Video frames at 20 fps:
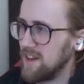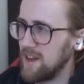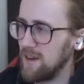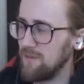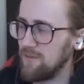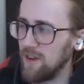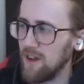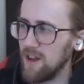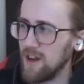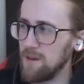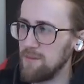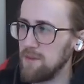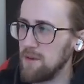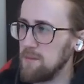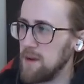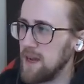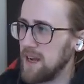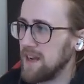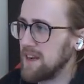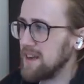And I feel like I'm
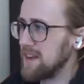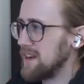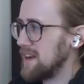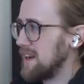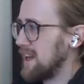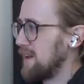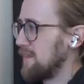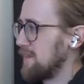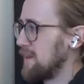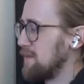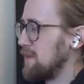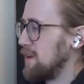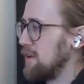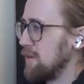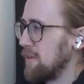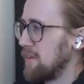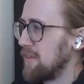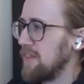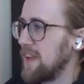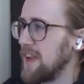debating it. I'll have to have a
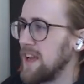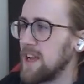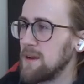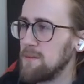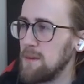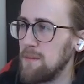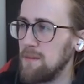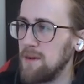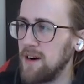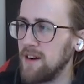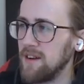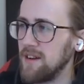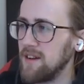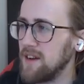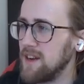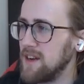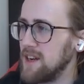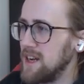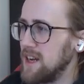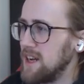little think in my mind.